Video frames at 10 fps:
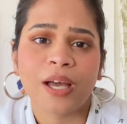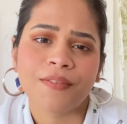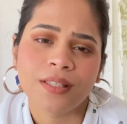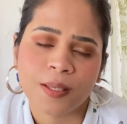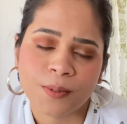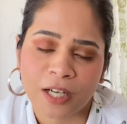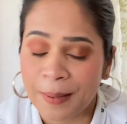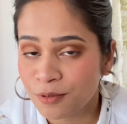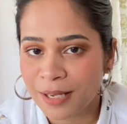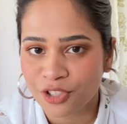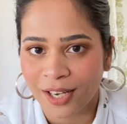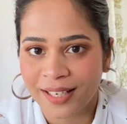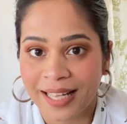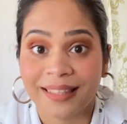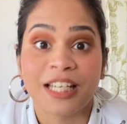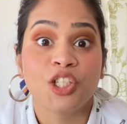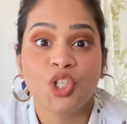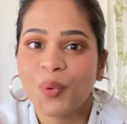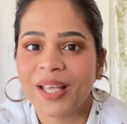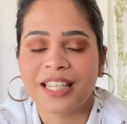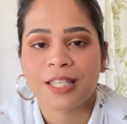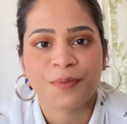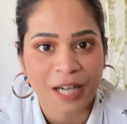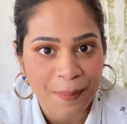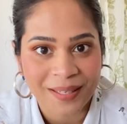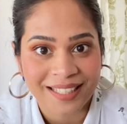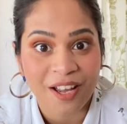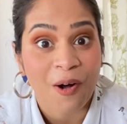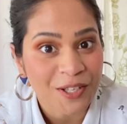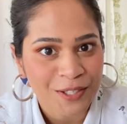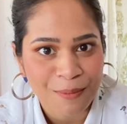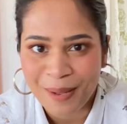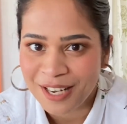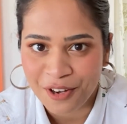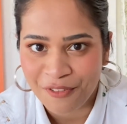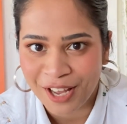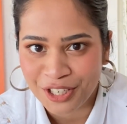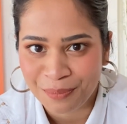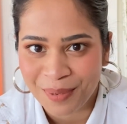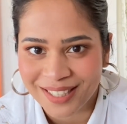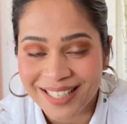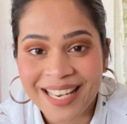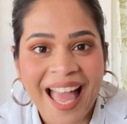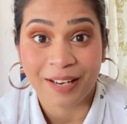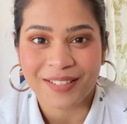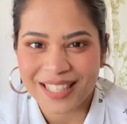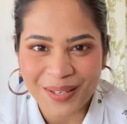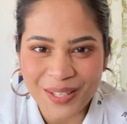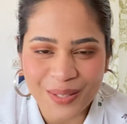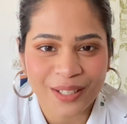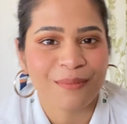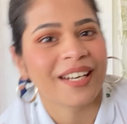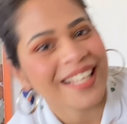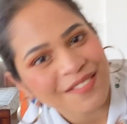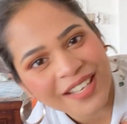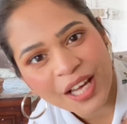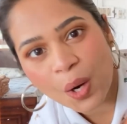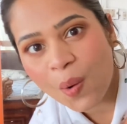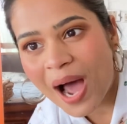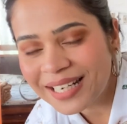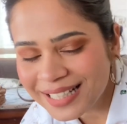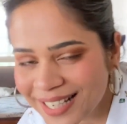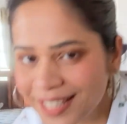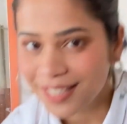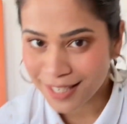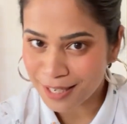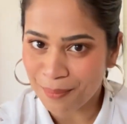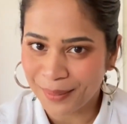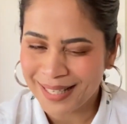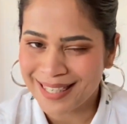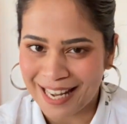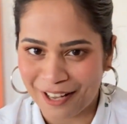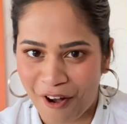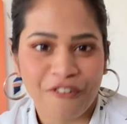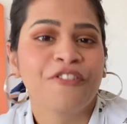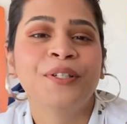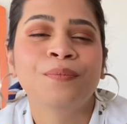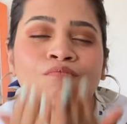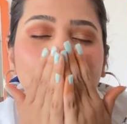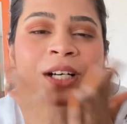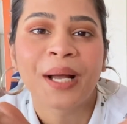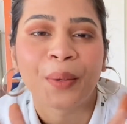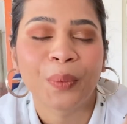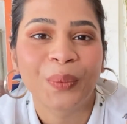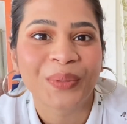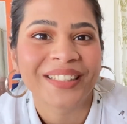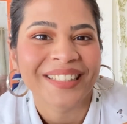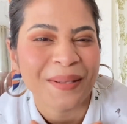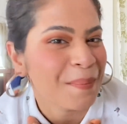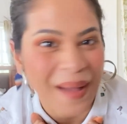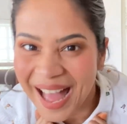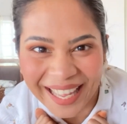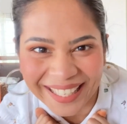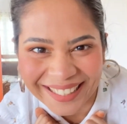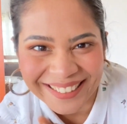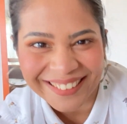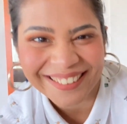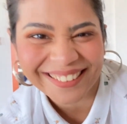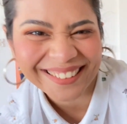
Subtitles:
you haven't subscribed to my channel yet, then do hit the subscribe button, also the bell notification button, and I will see you soon in my next video. Until then, this is Sampriti signing off. Bye.